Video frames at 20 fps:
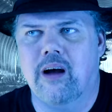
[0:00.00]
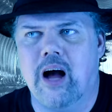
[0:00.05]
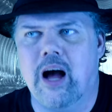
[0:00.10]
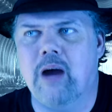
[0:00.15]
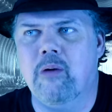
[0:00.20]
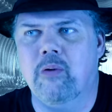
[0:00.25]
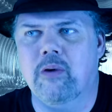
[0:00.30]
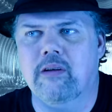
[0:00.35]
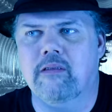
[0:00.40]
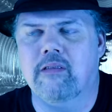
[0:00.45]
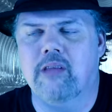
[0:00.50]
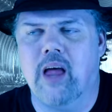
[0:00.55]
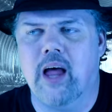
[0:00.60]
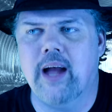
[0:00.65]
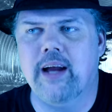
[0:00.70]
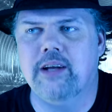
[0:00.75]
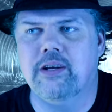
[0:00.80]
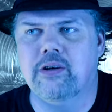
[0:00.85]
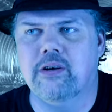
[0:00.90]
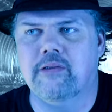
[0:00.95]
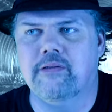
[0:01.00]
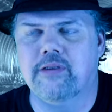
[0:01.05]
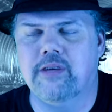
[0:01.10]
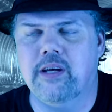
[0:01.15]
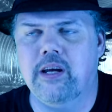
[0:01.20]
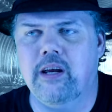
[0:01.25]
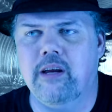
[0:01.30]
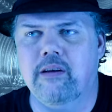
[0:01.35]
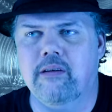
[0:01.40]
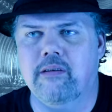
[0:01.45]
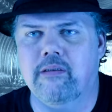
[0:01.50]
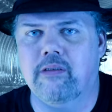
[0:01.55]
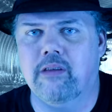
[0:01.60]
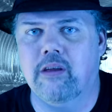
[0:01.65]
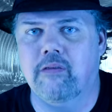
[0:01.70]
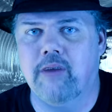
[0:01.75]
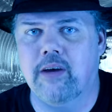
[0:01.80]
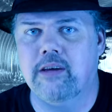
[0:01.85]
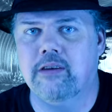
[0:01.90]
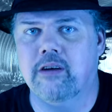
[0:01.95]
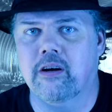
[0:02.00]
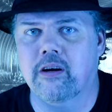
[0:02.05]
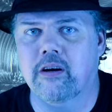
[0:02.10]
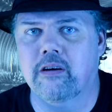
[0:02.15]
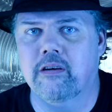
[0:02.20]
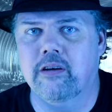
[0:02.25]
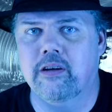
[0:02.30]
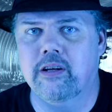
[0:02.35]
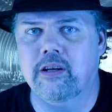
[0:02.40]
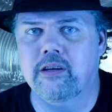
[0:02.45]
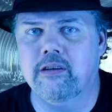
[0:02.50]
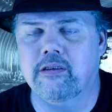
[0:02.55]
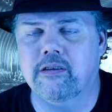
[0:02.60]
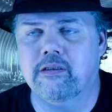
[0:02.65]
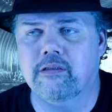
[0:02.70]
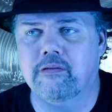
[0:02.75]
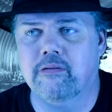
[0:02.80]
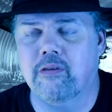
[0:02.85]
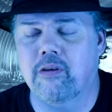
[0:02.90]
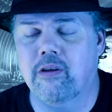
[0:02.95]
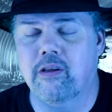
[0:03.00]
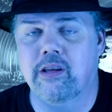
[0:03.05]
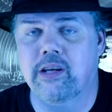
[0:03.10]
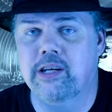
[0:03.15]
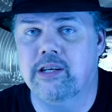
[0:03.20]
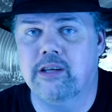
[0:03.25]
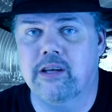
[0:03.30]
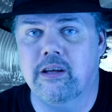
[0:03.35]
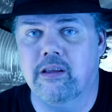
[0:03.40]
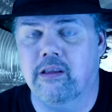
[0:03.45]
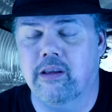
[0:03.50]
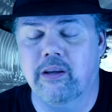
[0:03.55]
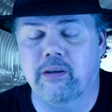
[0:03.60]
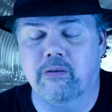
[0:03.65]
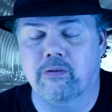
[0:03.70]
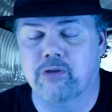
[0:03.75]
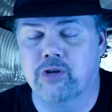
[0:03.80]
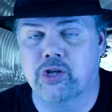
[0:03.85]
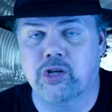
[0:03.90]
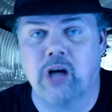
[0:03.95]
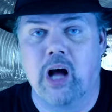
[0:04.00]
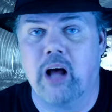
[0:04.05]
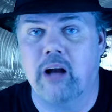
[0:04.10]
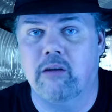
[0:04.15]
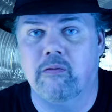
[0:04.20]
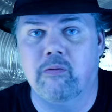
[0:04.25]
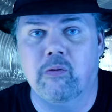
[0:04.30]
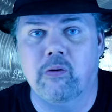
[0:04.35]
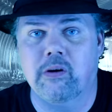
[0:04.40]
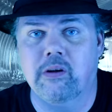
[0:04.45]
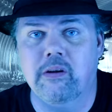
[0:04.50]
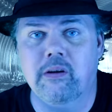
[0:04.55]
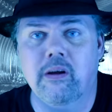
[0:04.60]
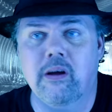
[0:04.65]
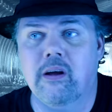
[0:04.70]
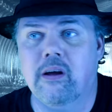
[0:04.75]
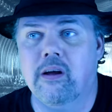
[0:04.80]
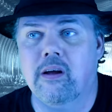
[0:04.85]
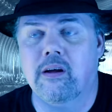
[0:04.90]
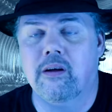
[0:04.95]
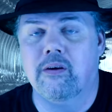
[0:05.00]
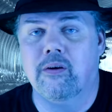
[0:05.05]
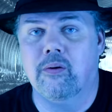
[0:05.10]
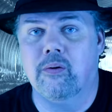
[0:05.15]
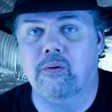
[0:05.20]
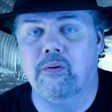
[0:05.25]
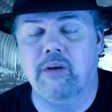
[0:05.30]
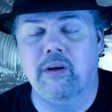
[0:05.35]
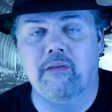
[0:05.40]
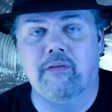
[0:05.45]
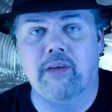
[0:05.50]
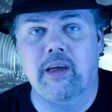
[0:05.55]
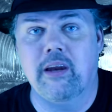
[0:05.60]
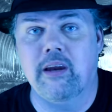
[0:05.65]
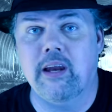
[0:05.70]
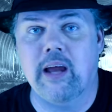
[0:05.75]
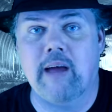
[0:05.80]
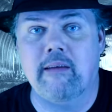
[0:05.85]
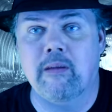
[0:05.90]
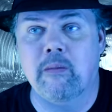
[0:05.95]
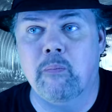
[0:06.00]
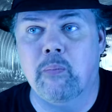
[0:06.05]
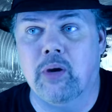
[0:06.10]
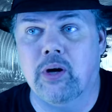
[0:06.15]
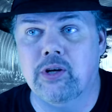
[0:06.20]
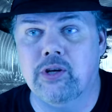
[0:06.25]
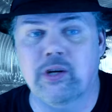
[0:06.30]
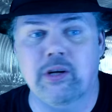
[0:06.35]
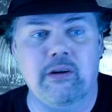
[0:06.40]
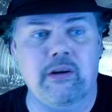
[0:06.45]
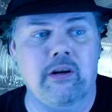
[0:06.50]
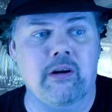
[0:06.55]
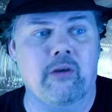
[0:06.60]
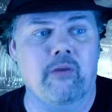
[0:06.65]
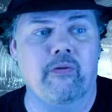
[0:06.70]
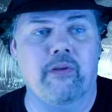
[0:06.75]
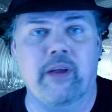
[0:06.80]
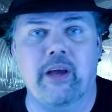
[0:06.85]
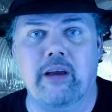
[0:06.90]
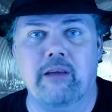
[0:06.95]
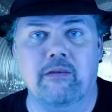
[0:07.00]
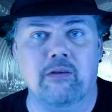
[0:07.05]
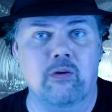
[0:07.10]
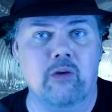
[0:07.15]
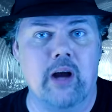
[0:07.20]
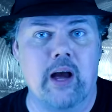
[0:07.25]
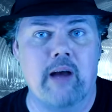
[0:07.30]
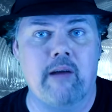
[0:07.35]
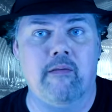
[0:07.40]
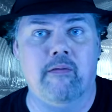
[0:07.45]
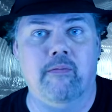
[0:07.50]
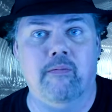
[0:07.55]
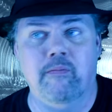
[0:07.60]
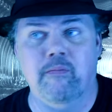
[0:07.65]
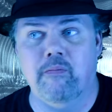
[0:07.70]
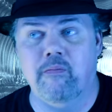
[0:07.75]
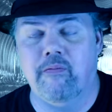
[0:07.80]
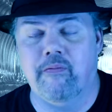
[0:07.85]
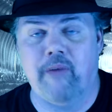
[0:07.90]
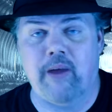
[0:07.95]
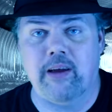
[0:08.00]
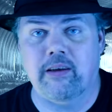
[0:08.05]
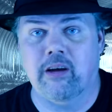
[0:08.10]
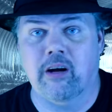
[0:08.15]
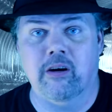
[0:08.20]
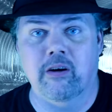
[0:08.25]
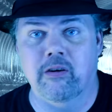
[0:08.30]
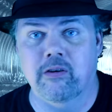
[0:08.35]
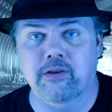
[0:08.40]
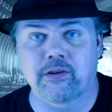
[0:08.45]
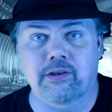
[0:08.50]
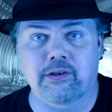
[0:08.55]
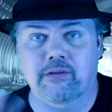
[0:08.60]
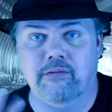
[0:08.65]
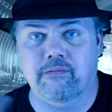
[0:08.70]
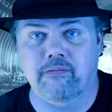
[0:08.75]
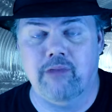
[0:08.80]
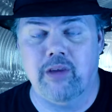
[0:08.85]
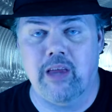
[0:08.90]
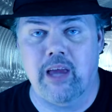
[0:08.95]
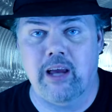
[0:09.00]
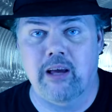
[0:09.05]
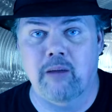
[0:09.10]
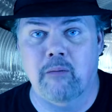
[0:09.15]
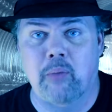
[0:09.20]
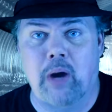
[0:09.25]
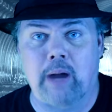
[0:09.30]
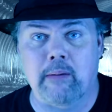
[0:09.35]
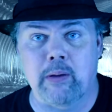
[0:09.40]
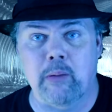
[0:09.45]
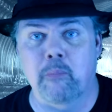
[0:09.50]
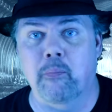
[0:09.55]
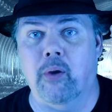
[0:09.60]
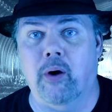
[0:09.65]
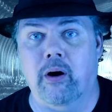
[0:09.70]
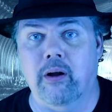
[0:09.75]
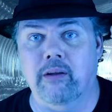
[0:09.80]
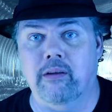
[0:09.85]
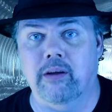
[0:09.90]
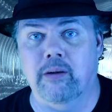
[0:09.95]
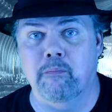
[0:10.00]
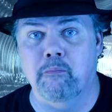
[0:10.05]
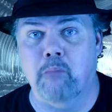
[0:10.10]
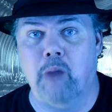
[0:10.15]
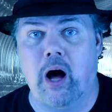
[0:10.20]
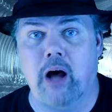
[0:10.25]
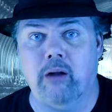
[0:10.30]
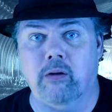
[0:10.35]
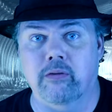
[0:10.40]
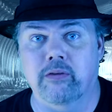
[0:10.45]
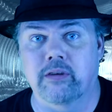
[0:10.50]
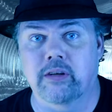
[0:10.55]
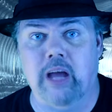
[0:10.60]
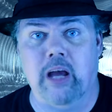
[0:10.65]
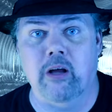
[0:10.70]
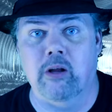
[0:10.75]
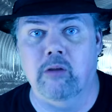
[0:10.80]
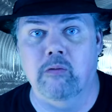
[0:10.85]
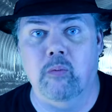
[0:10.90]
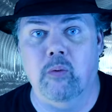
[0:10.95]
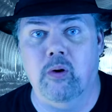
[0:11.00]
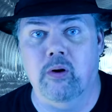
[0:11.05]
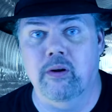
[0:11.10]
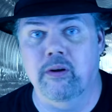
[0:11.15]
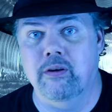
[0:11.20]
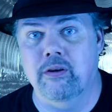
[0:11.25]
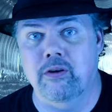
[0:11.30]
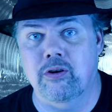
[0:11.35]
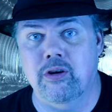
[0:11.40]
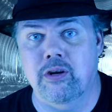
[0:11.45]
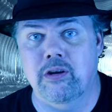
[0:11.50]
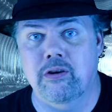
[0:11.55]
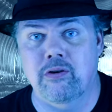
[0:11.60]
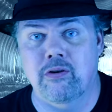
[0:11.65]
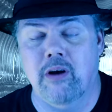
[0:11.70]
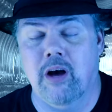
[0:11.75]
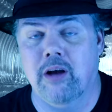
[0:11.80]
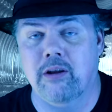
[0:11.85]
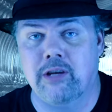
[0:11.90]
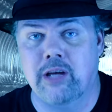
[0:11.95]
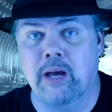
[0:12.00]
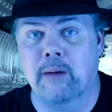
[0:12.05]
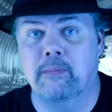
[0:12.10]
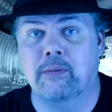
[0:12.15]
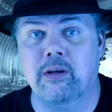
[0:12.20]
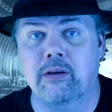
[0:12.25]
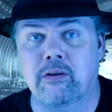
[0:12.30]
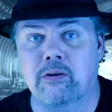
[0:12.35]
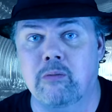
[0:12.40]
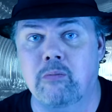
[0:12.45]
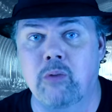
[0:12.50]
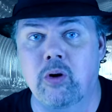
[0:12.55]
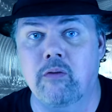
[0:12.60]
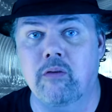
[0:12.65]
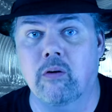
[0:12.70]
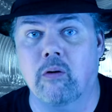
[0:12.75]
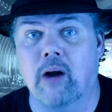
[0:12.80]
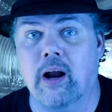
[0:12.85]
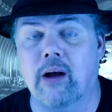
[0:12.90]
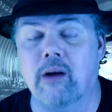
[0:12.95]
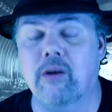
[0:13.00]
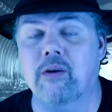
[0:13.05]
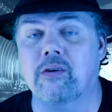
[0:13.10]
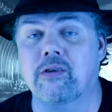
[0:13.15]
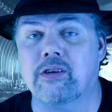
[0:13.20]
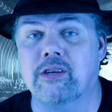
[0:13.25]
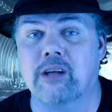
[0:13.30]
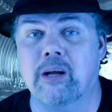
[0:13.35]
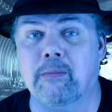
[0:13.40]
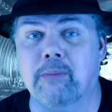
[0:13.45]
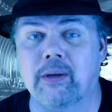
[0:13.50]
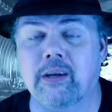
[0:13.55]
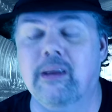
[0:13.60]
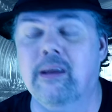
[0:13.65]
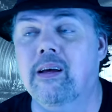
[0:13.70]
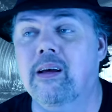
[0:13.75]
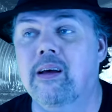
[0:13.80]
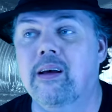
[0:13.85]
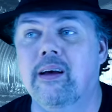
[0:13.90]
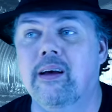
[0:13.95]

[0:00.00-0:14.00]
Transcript: I would have liked to have seen the facehugger in this, at least a little shot of one. If they didn't have the budget, you know, they do have facehuggers. They could have probably bought a model scale of one and attempted to move it around or something.